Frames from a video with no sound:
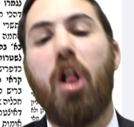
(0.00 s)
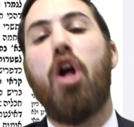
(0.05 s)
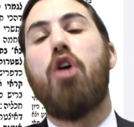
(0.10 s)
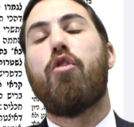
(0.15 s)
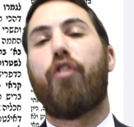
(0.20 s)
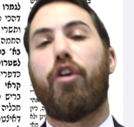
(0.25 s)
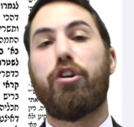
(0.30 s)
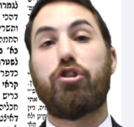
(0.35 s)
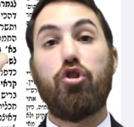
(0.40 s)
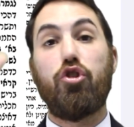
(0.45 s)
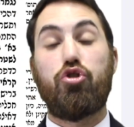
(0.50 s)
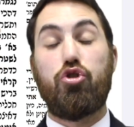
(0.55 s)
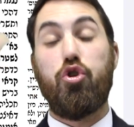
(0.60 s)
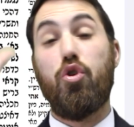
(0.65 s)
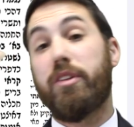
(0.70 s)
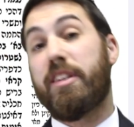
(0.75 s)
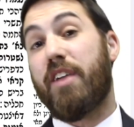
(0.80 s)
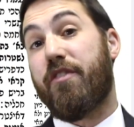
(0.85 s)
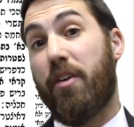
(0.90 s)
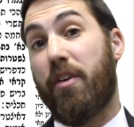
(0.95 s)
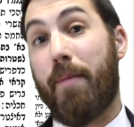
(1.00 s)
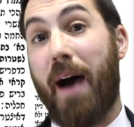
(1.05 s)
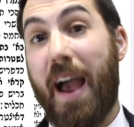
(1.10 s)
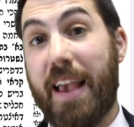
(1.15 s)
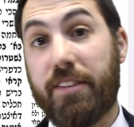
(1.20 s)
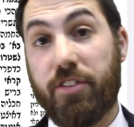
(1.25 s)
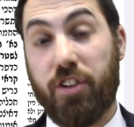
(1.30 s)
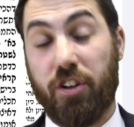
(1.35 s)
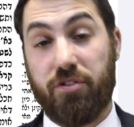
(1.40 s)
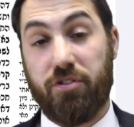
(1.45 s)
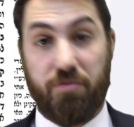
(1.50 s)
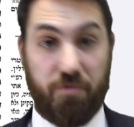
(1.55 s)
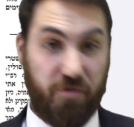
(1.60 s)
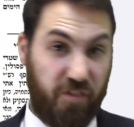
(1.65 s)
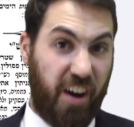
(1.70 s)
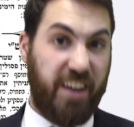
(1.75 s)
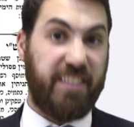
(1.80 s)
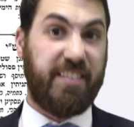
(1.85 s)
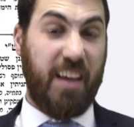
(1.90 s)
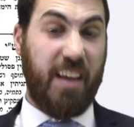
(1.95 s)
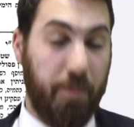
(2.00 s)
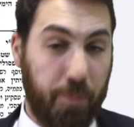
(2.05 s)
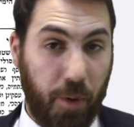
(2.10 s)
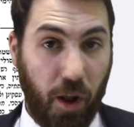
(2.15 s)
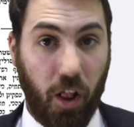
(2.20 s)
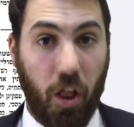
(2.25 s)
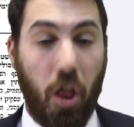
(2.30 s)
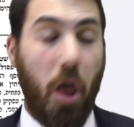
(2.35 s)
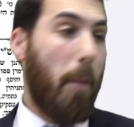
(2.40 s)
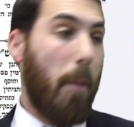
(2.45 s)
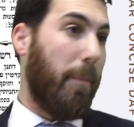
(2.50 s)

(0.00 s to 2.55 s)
Referring to two different Meisers. Very simple.